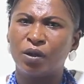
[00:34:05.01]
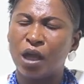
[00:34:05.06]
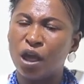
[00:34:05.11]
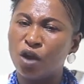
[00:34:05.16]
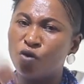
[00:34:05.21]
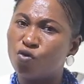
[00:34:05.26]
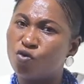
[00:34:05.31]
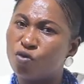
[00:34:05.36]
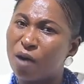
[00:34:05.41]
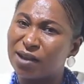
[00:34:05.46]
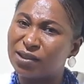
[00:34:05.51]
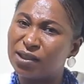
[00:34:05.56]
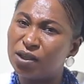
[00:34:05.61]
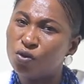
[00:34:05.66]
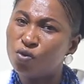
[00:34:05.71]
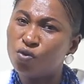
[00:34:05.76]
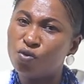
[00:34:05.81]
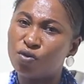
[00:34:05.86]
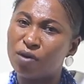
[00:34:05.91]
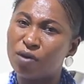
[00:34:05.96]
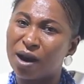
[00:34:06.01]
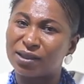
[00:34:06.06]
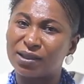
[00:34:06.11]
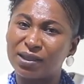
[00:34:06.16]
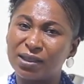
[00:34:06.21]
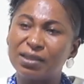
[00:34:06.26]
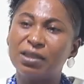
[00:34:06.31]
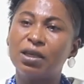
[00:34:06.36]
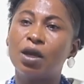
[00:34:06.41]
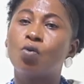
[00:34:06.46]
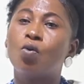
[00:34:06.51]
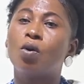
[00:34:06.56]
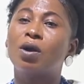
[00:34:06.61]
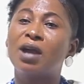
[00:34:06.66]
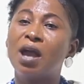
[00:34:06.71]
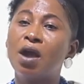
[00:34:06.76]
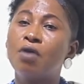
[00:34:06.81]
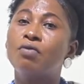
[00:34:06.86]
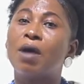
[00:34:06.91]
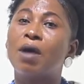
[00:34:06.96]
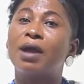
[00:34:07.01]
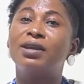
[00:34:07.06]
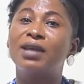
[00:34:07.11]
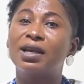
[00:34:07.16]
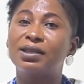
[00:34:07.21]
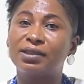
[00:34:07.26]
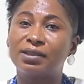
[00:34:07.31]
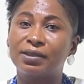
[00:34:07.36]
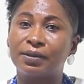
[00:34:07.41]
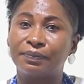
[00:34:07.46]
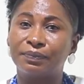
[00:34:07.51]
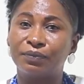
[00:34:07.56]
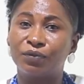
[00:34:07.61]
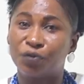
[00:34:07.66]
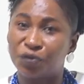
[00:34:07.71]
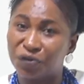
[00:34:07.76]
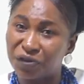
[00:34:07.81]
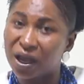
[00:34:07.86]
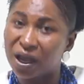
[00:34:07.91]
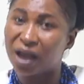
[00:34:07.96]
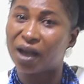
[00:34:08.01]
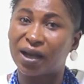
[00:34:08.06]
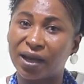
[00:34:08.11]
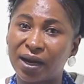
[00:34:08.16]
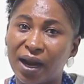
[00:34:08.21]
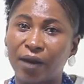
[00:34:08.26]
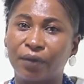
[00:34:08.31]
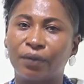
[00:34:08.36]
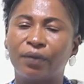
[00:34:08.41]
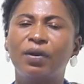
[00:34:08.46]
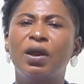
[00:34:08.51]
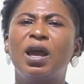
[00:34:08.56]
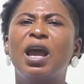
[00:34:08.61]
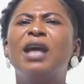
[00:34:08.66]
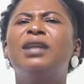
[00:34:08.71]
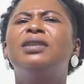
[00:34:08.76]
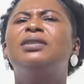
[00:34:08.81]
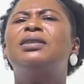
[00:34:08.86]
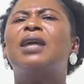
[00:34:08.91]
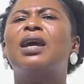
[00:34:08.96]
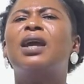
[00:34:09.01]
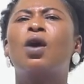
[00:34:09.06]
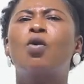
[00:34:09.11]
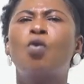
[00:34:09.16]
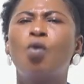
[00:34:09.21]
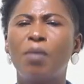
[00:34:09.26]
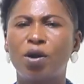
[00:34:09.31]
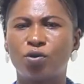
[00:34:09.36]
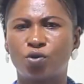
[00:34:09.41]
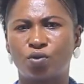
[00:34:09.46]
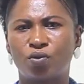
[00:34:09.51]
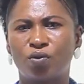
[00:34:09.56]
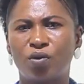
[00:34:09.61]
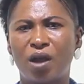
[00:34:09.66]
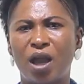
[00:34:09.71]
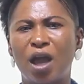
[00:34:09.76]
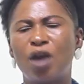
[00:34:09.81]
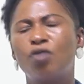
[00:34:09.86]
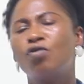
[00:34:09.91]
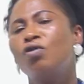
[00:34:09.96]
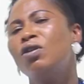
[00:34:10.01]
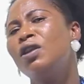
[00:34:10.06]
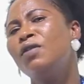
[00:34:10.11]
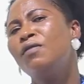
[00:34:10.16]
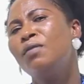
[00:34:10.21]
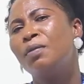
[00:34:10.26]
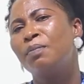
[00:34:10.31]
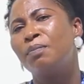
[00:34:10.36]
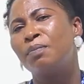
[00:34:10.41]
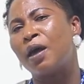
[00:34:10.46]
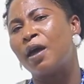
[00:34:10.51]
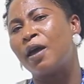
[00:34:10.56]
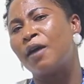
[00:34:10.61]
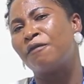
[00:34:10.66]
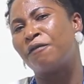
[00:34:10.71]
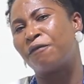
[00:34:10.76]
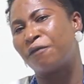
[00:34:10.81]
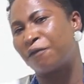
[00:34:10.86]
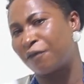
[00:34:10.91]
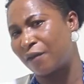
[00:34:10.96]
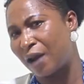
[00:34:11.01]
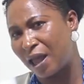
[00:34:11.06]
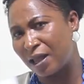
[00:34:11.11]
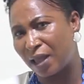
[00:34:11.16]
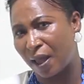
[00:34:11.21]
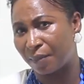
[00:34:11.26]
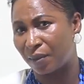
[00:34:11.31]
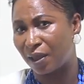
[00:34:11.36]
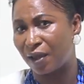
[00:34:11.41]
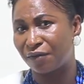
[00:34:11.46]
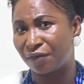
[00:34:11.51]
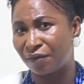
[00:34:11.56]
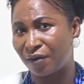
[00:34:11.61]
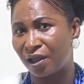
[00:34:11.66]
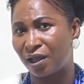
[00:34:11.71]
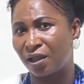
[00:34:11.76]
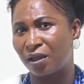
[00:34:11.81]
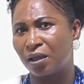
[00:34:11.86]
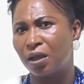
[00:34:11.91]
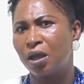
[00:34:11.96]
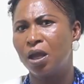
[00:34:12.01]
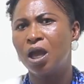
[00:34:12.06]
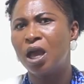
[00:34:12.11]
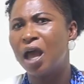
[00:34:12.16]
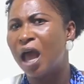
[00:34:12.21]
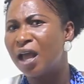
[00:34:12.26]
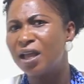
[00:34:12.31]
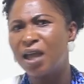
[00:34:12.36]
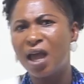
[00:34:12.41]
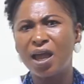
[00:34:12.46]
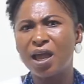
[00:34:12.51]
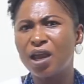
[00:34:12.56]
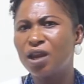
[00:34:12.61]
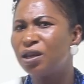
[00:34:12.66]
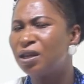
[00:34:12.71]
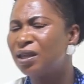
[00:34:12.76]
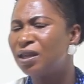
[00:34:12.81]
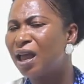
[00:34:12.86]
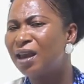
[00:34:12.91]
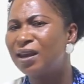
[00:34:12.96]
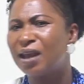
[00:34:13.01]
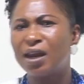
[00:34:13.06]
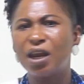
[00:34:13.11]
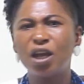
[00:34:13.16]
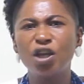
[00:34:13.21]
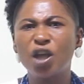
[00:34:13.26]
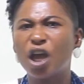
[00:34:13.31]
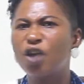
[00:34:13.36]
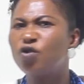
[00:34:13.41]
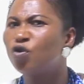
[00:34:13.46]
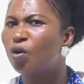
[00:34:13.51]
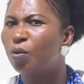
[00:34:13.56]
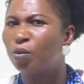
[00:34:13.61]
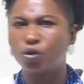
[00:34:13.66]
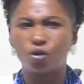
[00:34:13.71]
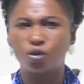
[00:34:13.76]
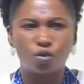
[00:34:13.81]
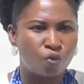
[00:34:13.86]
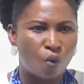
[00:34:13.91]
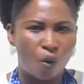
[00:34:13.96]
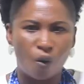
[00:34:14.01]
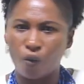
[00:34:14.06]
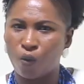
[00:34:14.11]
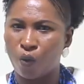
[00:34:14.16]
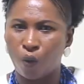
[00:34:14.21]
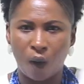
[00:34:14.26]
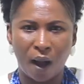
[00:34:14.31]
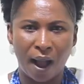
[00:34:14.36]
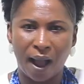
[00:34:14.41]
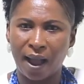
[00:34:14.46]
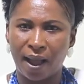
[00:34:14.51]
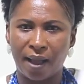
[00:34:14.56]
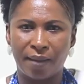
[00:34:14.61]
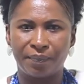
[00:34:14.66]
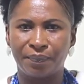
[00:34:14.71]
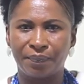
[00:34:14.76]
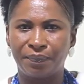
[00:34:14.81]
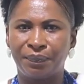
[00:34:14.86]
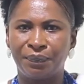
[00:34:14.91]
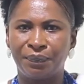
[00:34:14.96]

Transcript: In crossing crasses, a cocker radiasum, chiacrano, a diacomaso, and only be a friend, I may a friend. And yet, then a young twonquan.